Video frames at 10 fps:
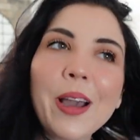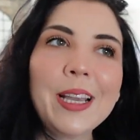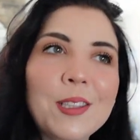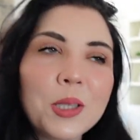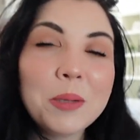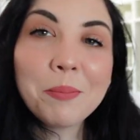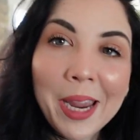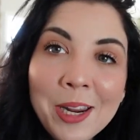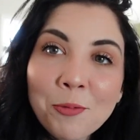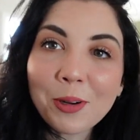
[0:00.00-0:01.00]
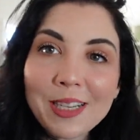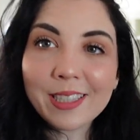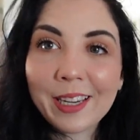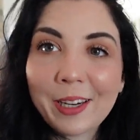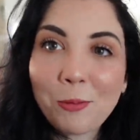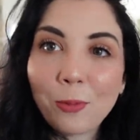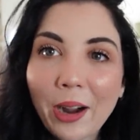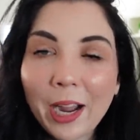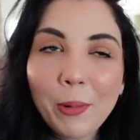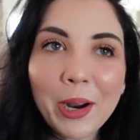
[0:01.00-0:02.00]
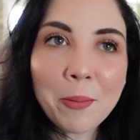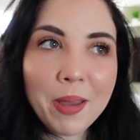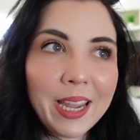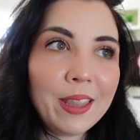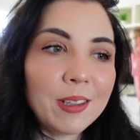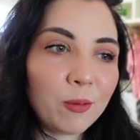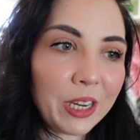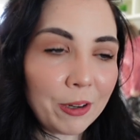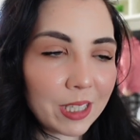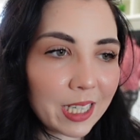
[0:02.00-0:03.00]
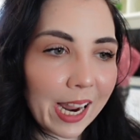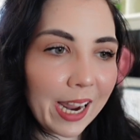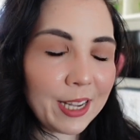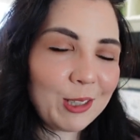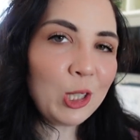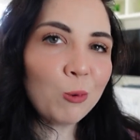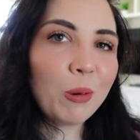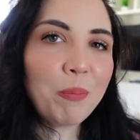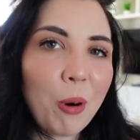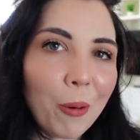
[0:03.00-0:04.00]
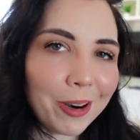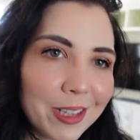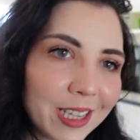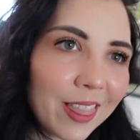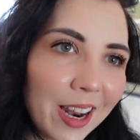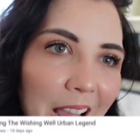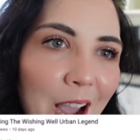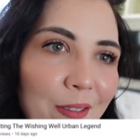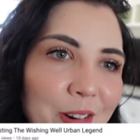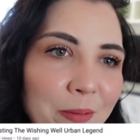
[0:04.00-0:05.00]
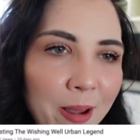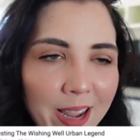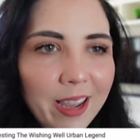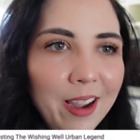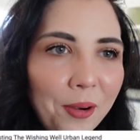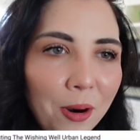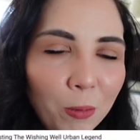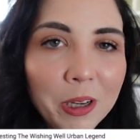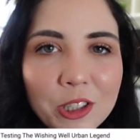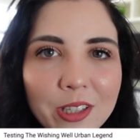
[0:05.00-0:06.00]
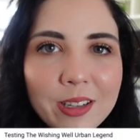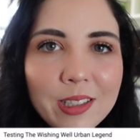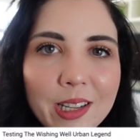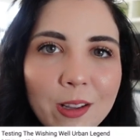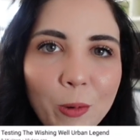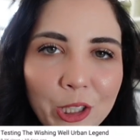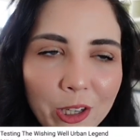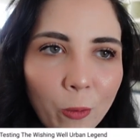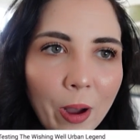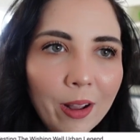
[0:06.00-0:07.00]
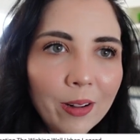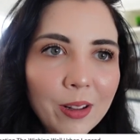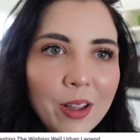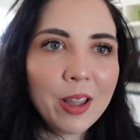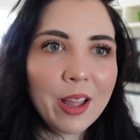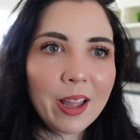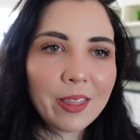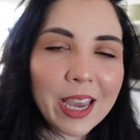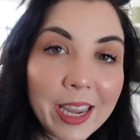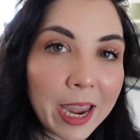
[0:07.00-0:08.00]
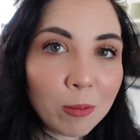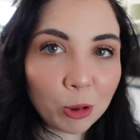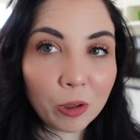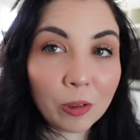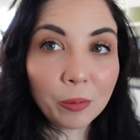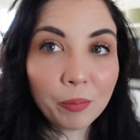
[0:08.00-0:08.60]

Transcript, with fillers: Okay, so the main reason why we are making this video today is to report that after making our wishes in the wishing well, they came true.